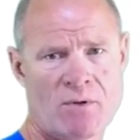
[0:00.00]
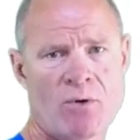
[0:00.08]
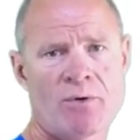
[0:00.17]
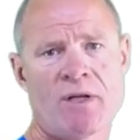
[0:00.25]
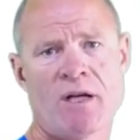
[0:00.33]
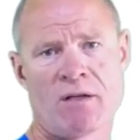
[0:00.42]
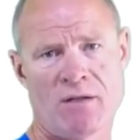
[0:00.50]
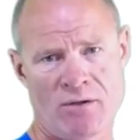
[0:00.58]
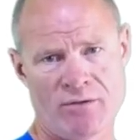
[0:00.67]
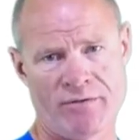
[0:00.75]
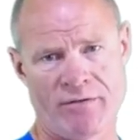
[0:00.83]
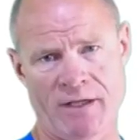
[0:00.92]
or the
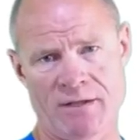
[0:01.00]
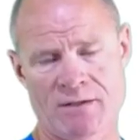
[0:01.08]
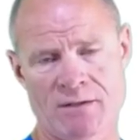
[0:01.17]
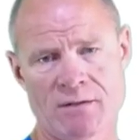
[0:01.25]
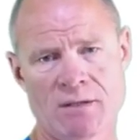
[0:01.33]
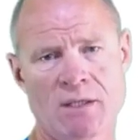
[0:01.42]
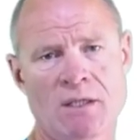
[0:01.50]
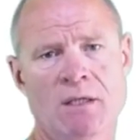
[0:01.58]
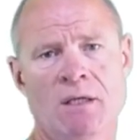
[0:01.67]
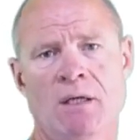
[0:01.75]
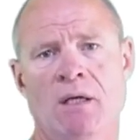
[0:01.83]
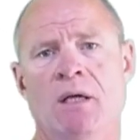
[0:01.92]
unload phase.
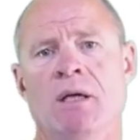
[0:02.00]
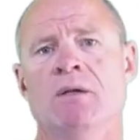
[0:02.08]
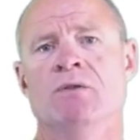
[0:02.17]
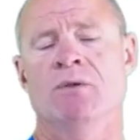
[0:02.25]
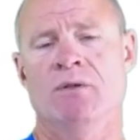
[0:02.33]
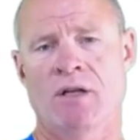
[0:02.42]
So